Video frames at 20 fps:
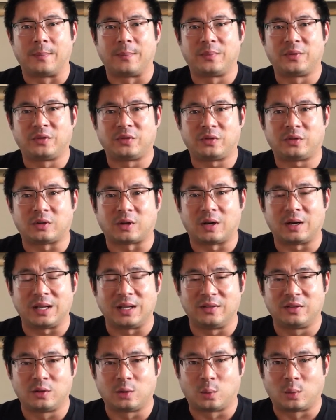start
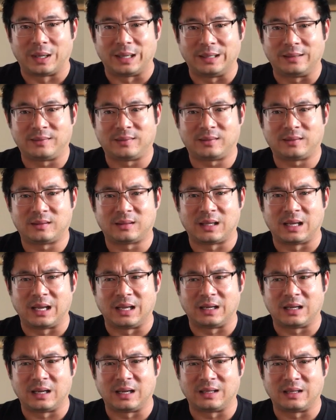hitting the weights,
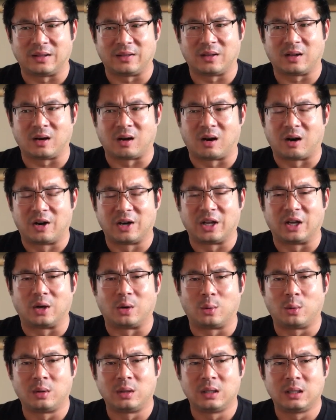and cut down the
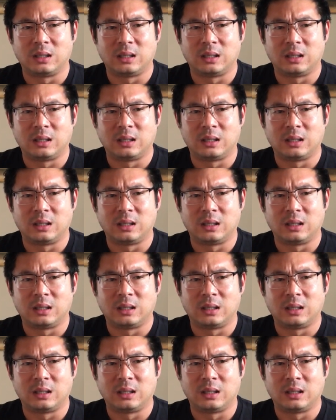cardio